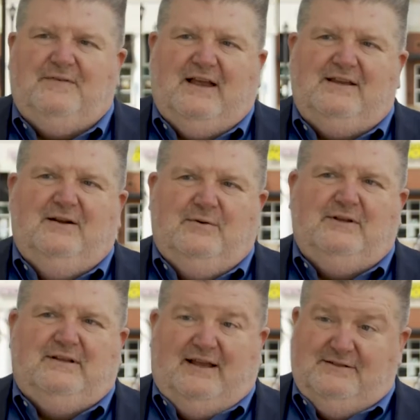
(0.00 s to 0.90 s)
In fact, you know,
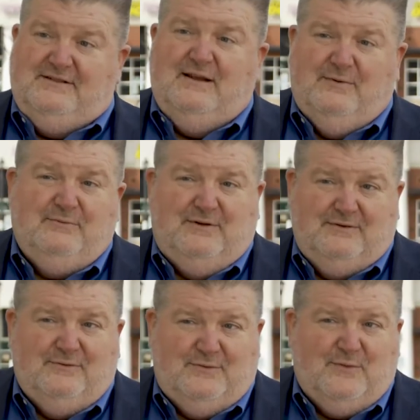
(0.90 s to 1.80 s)
we like I said, we
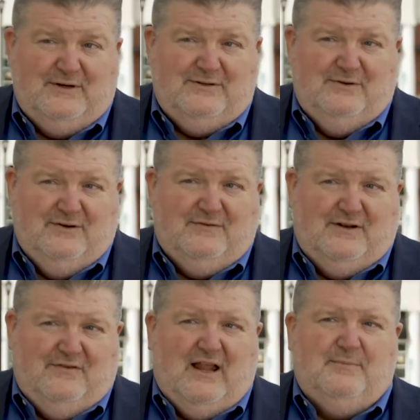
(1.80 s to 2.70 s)
went through twenty-two
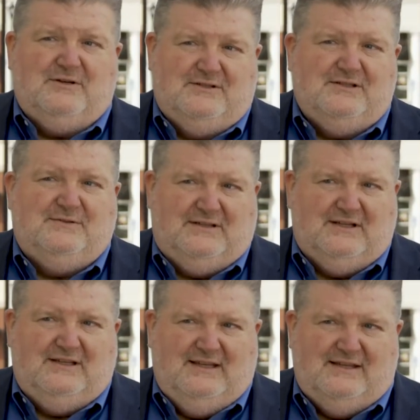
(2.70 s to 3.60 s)
different developers to